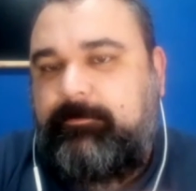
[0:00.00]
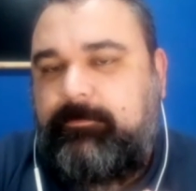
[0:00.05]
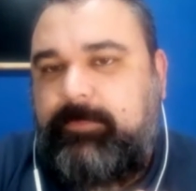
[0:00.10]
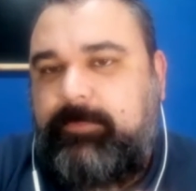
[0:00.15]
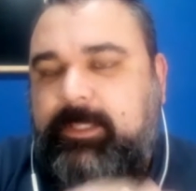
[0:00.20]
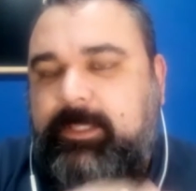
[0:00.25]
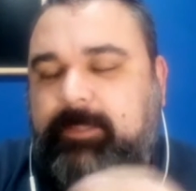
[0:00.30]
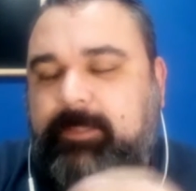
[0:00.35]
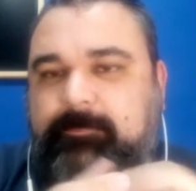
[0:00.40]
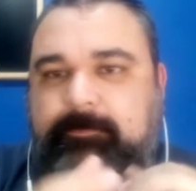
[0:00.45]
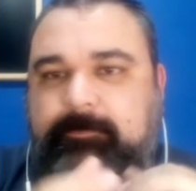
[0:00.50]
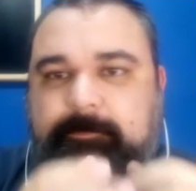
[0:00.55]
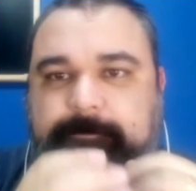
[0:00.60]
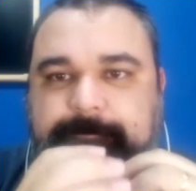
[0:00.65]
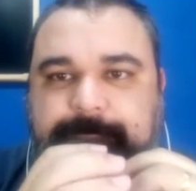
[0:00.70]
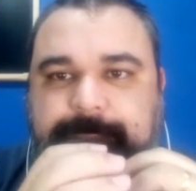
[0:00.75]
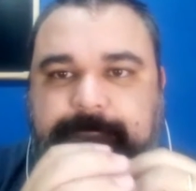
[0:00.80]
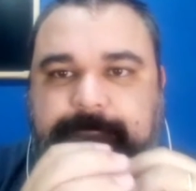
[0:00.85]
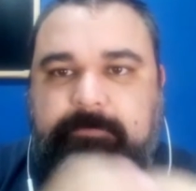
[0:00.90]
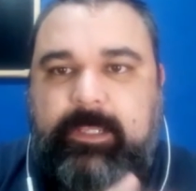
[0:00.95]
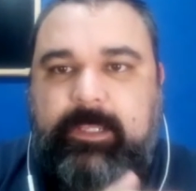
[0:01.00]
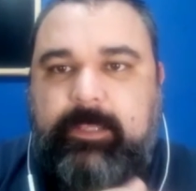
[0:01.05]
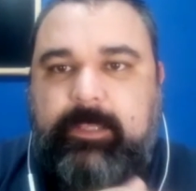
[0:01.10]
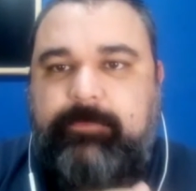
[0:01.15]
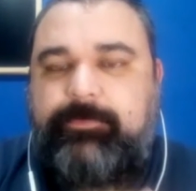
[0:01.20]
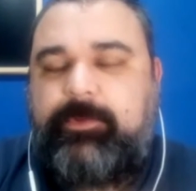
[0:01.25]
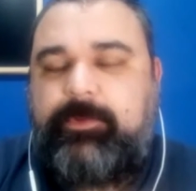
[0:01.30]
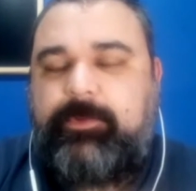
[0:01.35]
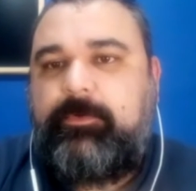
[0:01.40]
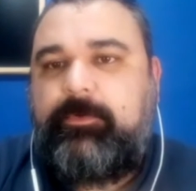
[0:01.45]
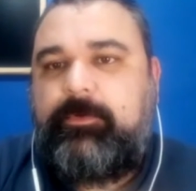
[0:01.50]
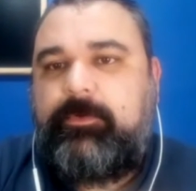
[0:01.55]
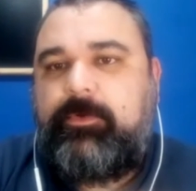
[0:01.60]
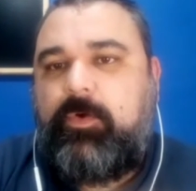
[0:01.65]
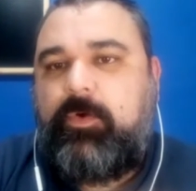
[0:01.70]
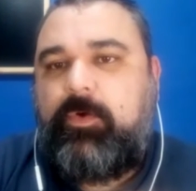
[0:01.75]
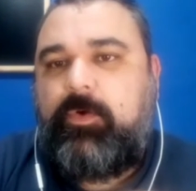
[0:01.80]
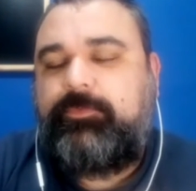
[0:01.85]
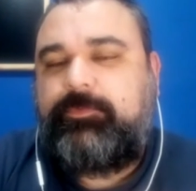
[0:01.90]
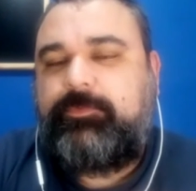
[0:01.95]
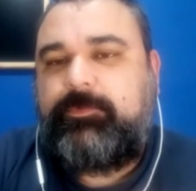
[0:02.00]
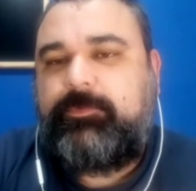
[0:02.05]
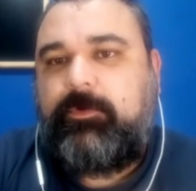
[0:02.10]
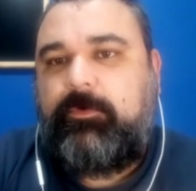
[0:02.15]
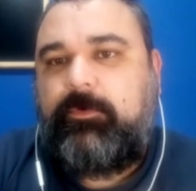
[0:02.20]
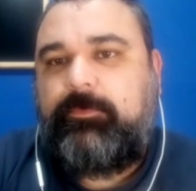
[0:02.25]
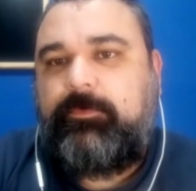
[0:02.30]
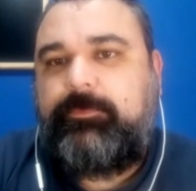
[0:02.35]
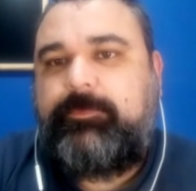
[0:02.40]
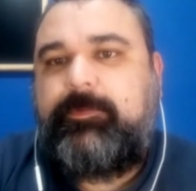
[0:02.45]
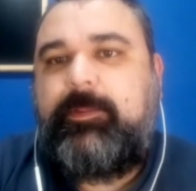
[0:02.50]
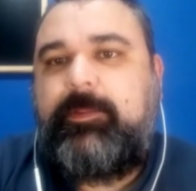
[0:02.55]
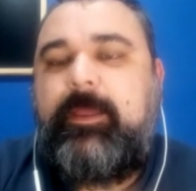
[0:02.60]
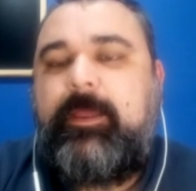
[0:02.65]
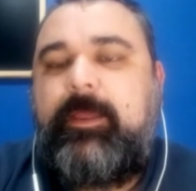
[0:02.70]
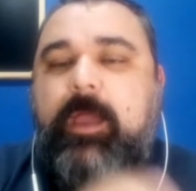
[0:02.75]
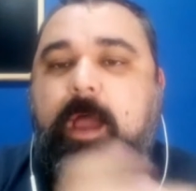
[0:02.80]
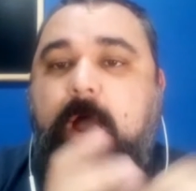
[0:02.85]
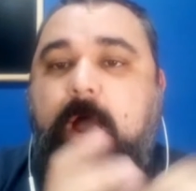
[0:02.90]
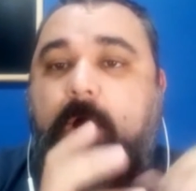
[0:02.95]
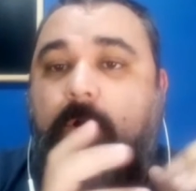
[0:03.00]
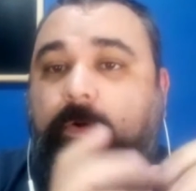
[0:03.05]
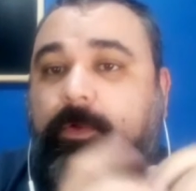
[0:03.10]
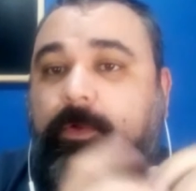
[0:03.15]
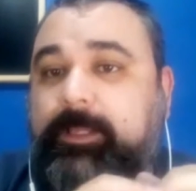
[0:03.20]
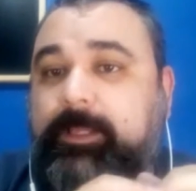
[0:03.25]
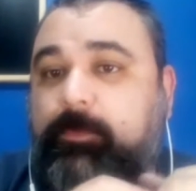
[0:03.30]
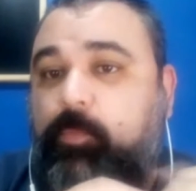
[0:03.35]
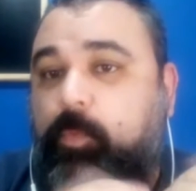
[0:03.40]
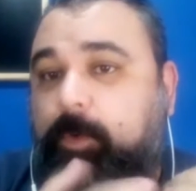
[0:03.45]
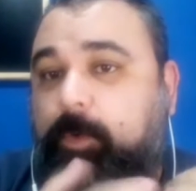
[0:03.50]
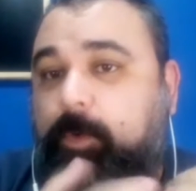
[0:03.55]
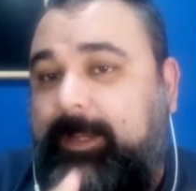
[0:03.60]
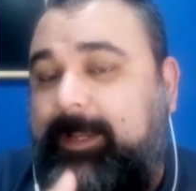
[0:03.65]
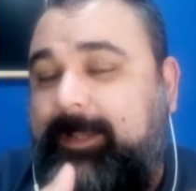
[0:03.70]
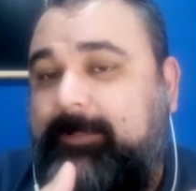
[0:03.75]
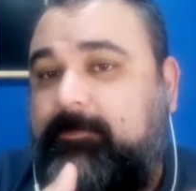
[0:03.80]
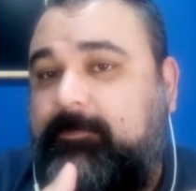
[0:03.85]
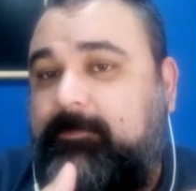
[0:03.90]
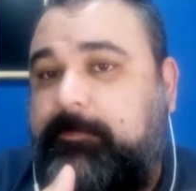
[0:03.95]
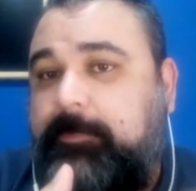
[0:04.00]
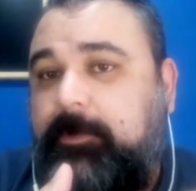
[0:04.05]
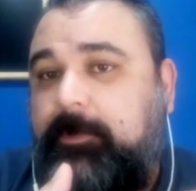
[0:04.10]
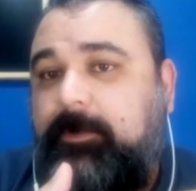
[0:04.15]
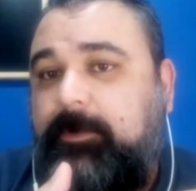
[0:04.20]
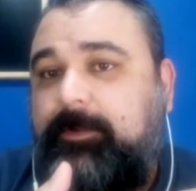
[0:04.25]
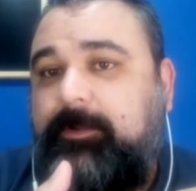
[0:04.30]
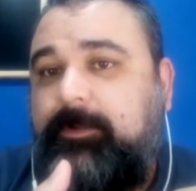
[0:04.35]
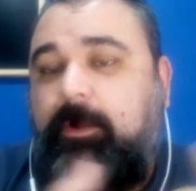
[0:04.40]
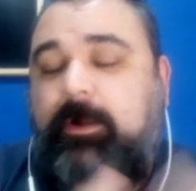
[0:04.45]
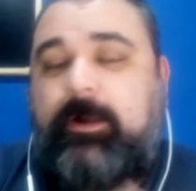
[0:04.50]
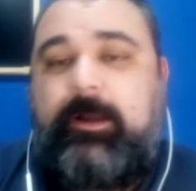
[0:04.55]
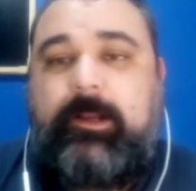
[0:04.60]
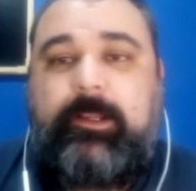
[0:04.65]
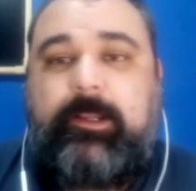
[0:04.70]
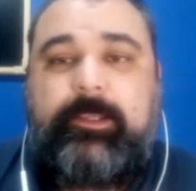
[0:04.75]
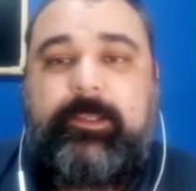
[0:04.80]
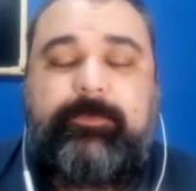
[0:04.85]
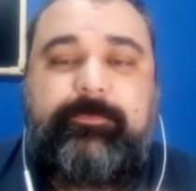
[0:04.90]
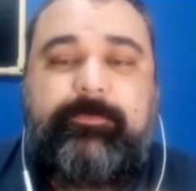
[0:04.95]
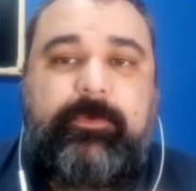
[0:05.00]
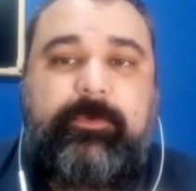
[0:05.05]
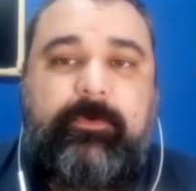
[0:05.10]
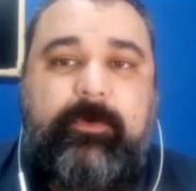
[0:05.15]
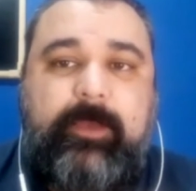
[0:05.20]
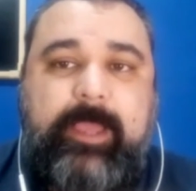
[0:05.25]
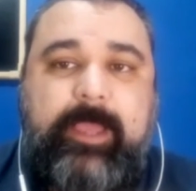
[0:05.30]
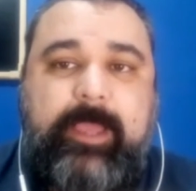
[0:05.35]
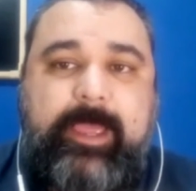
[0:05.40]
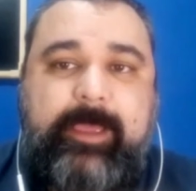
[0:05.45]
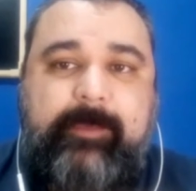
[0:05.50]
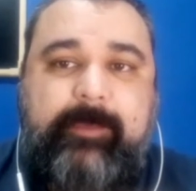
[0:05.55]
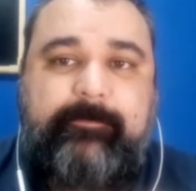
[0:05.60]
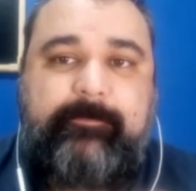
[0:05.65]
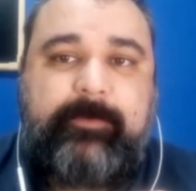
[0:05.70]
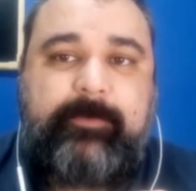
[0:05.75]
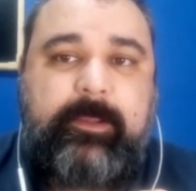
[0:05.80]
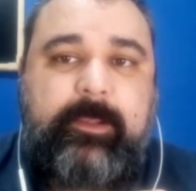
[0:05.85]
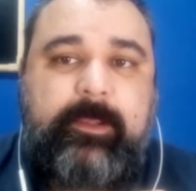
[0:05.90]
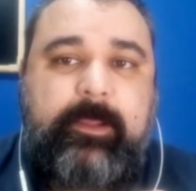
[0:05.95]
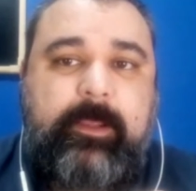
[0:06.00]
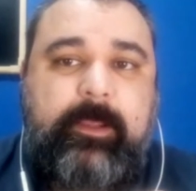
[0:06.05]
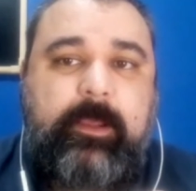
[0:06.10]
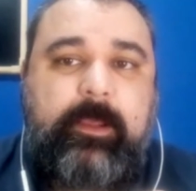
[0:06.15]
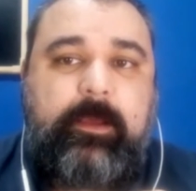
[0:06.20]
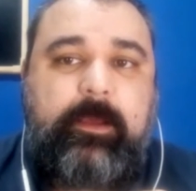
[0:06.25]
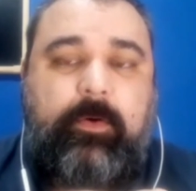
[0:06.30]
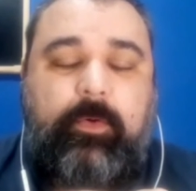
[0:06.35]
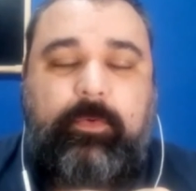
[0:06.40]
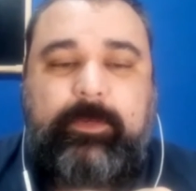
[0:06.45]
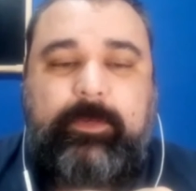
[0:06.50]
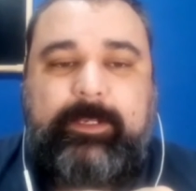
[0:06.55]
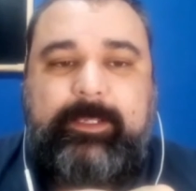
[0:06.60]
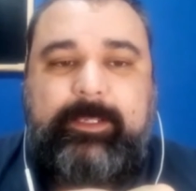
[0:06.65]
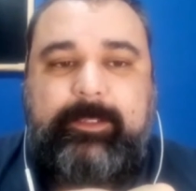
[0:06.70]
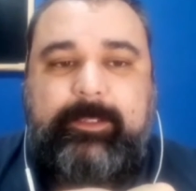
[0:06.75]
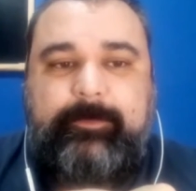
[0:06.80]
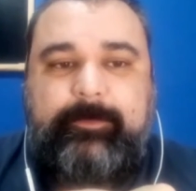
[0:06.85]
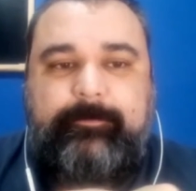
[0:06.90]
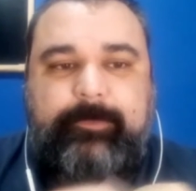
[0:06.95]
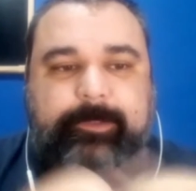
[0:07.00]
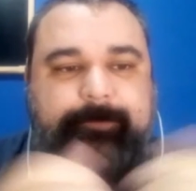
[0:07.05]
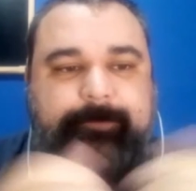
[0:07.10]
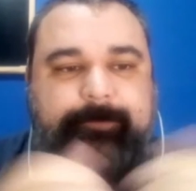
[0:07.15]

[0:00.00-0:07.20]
Because if you consult only one expert, or if you have only the